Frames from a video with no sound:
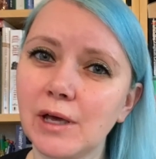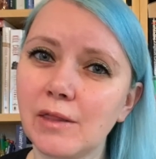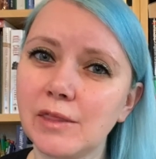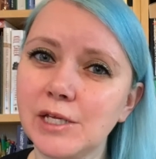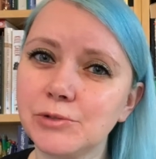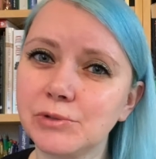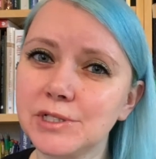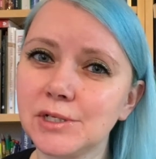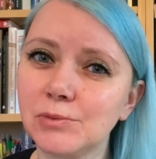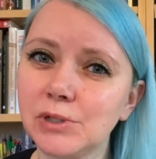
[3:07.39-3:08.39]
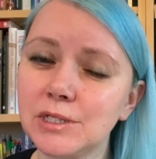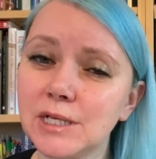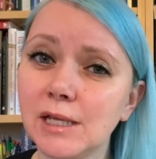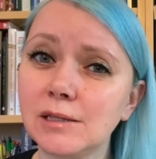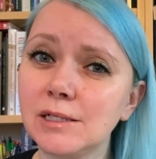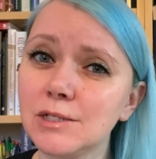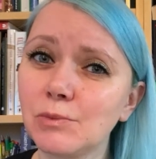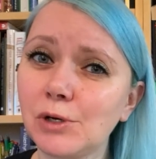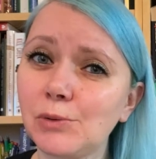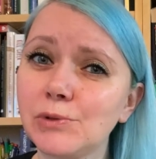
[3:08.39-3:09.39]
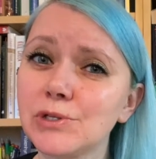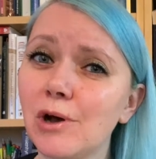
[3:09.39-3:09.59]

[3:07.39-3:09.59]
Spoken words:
The Twisted Ones, and this one was